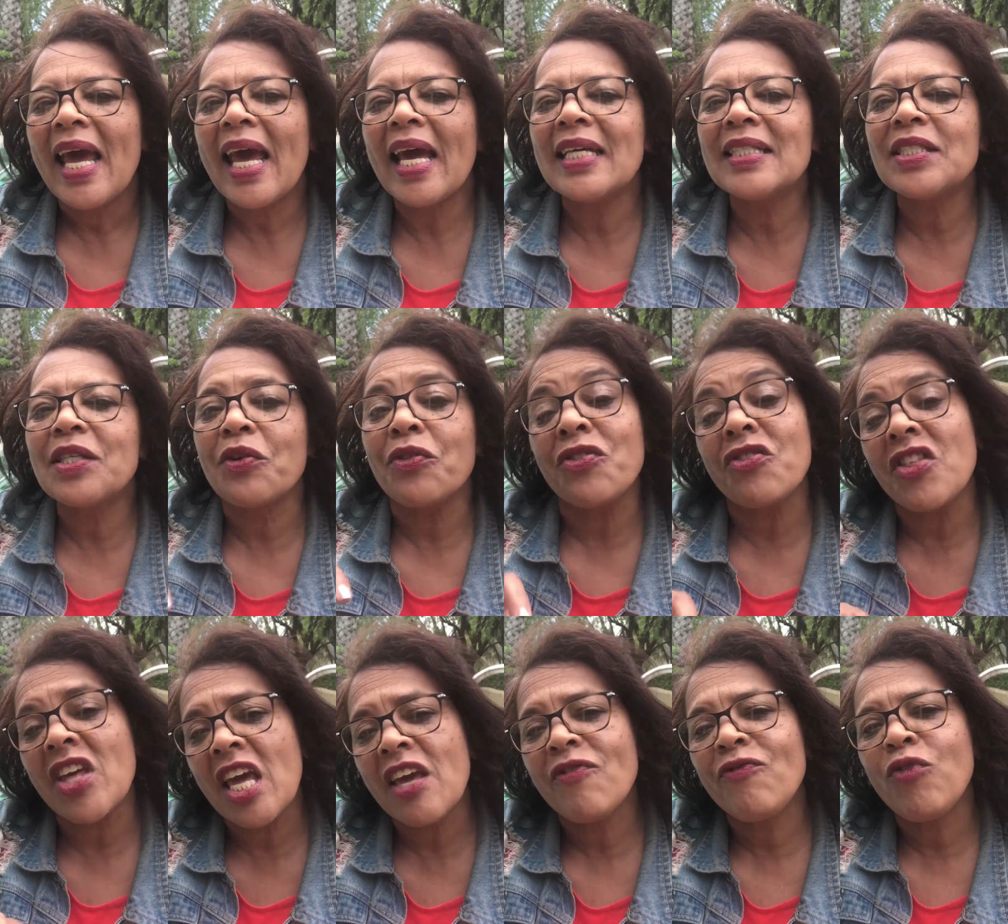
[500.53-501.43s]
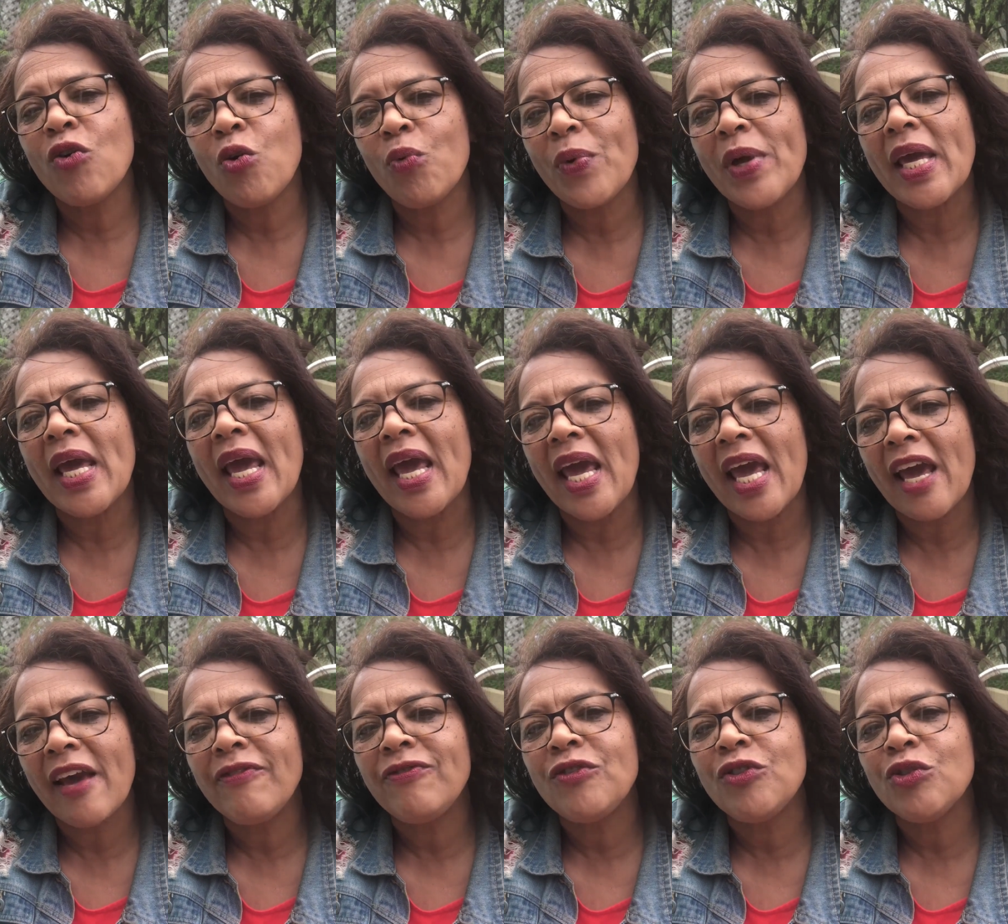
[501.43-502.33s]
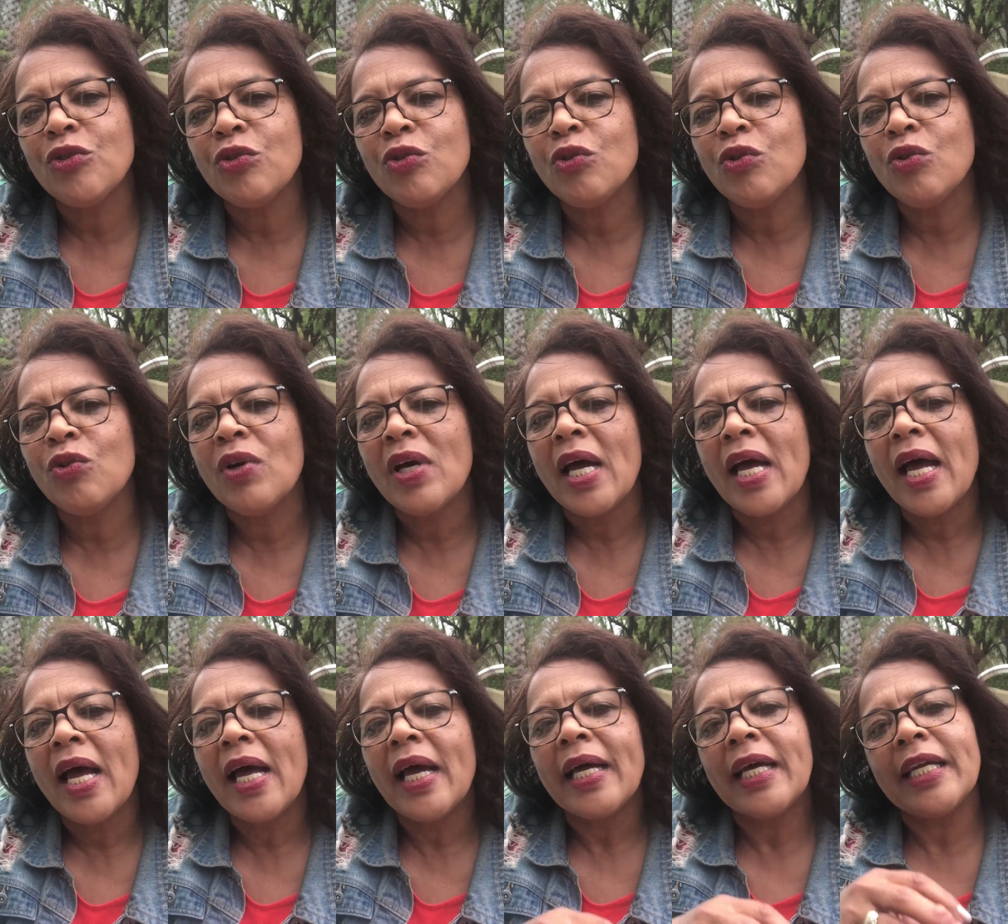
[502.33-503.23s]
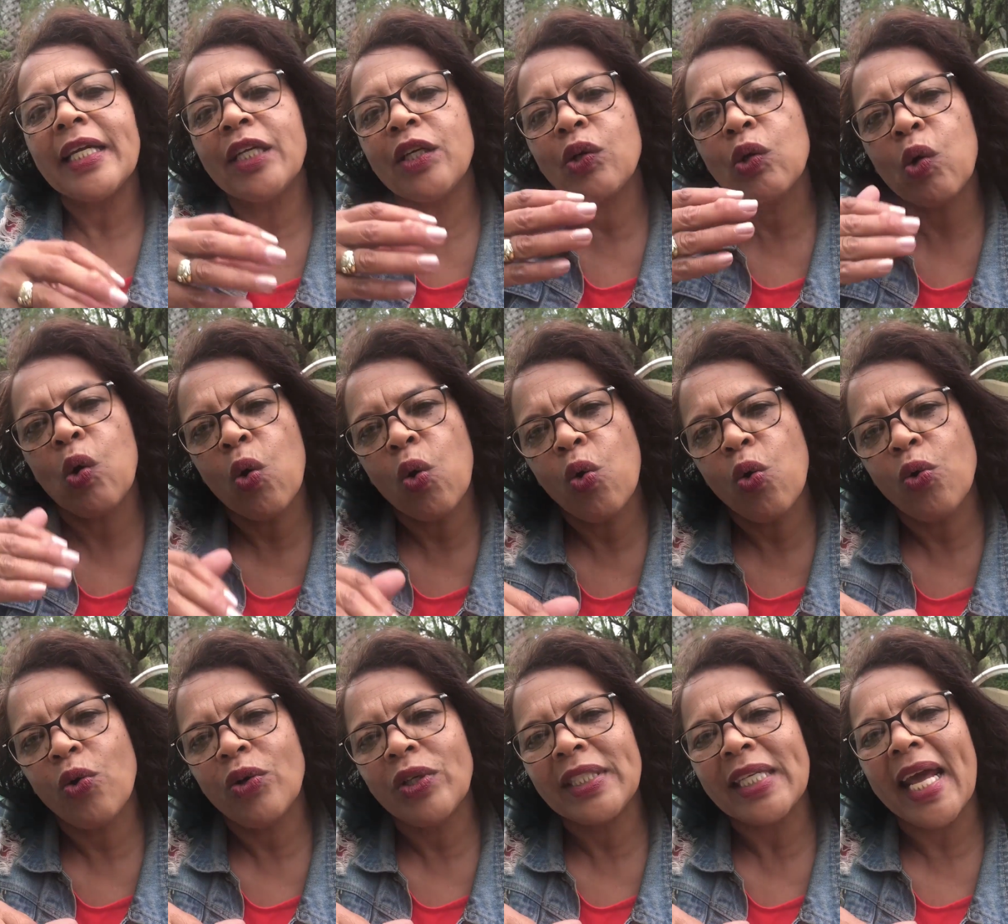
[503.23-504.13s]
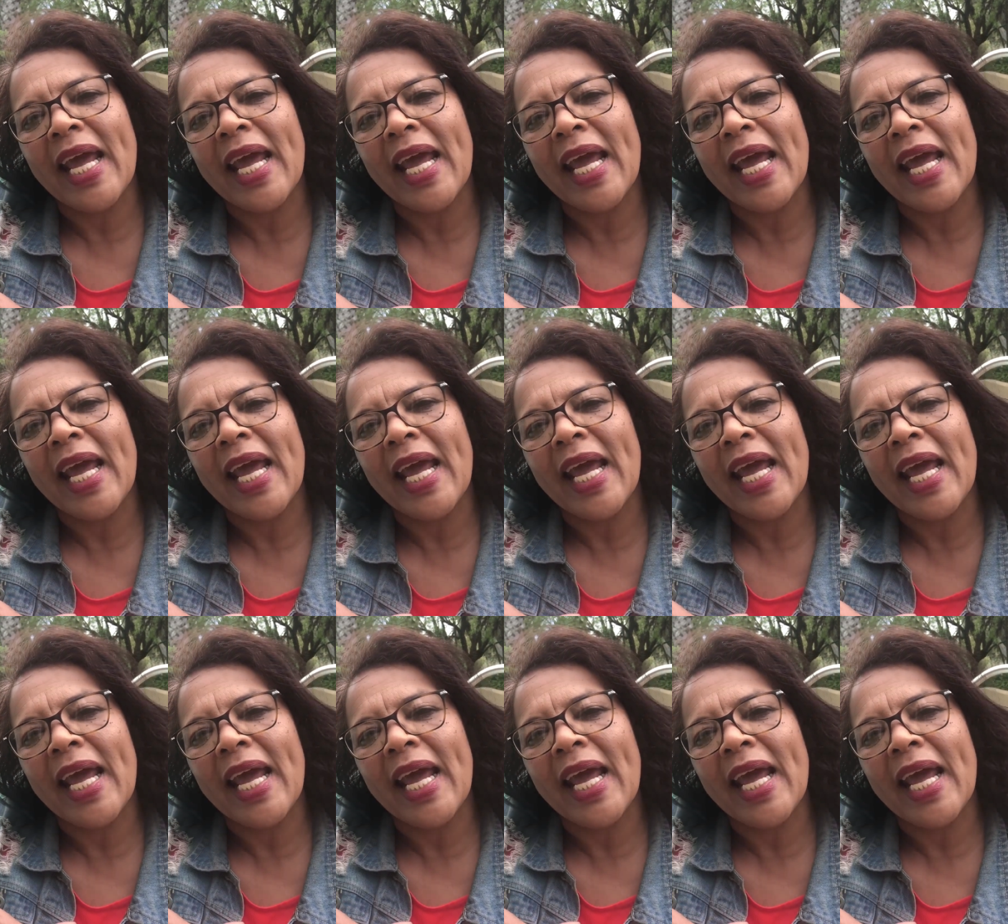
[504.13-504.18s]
and so therefore we have to record